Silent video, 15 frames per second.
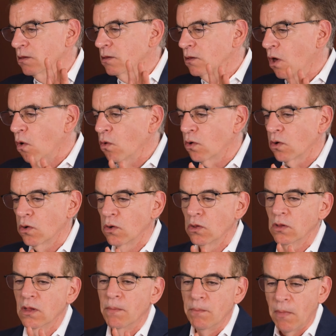
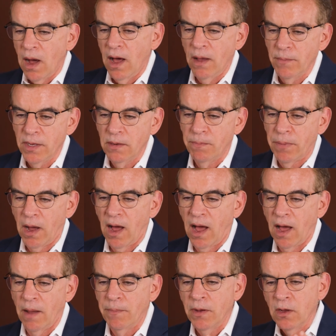local mom and
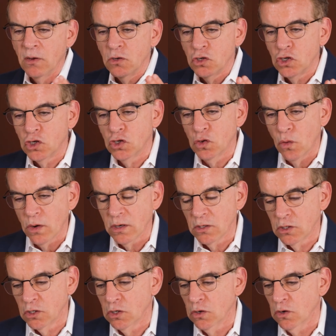pop,
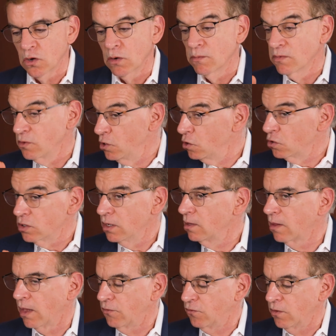short-term, usually
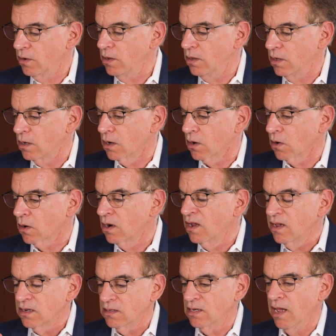less than a year,
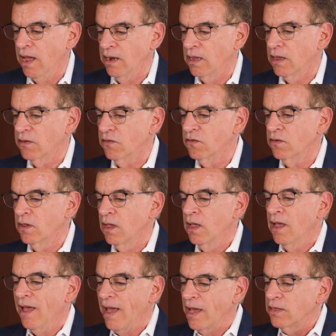tenants.
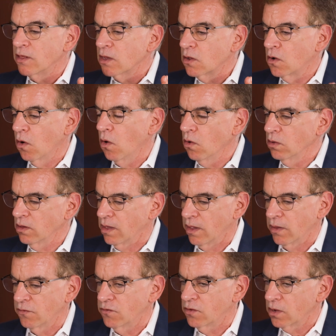And the goal
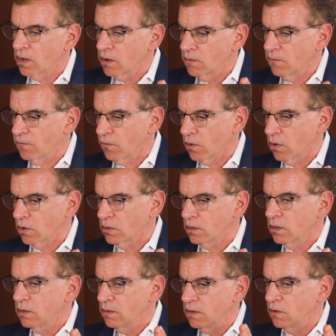is to convert
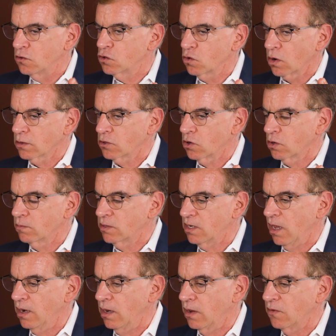these short-term
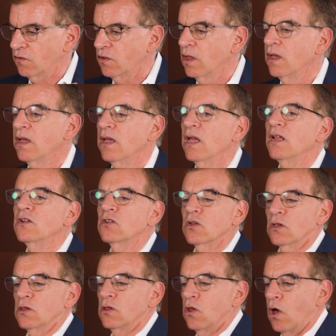tenants into
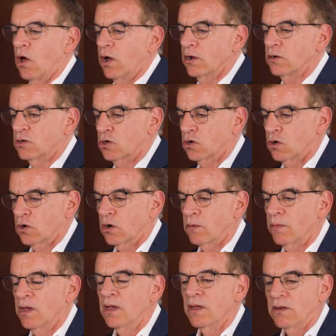
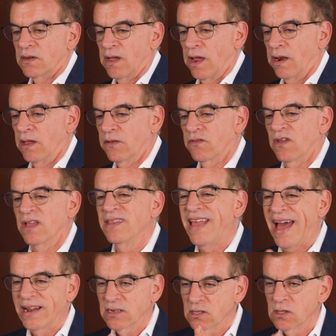long-term tenants, and
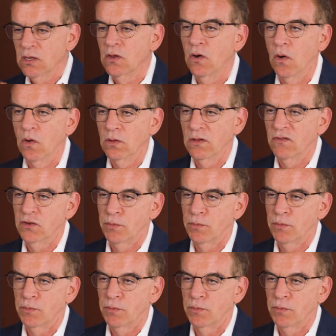that's the goal of